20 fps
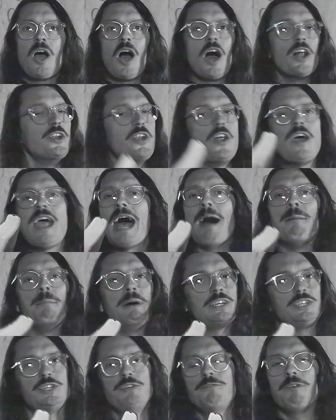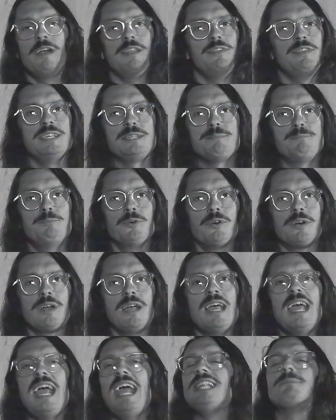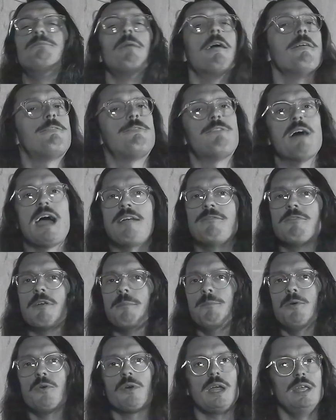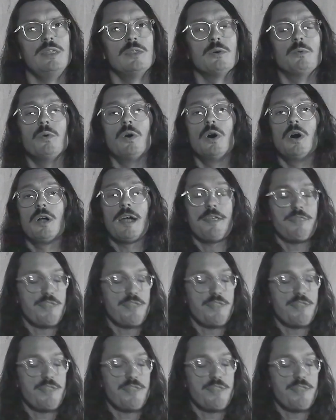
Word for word: I don't know how much you've read this book. It's my favorite book in the world.